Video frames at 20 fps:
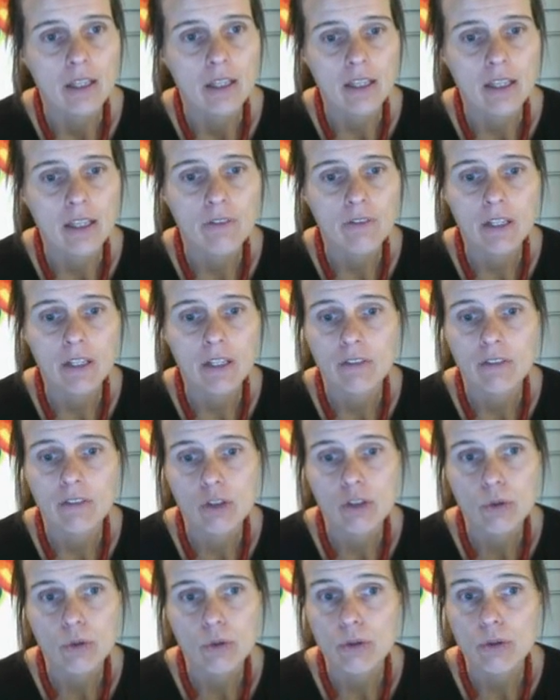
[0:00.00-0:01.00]
even
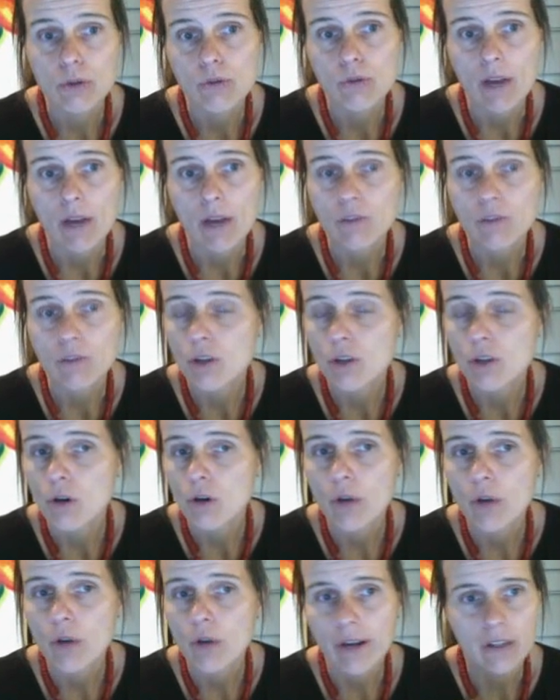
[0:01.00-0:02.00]
individuals who have
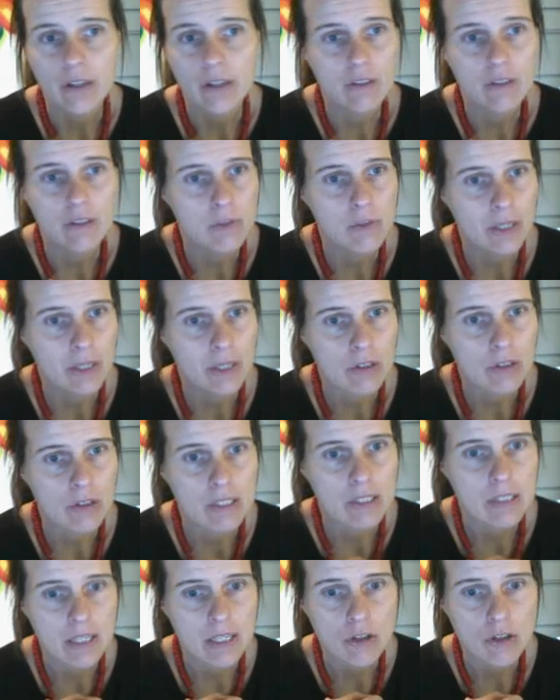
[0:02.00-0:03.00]
no area of
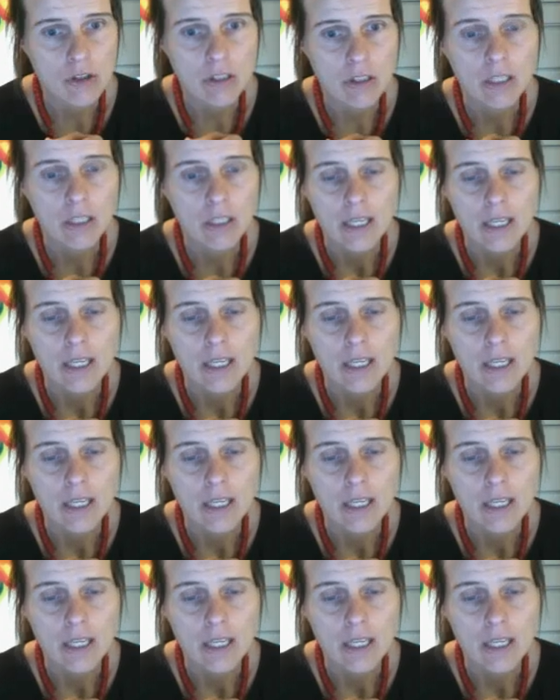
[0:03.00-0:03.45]
specialization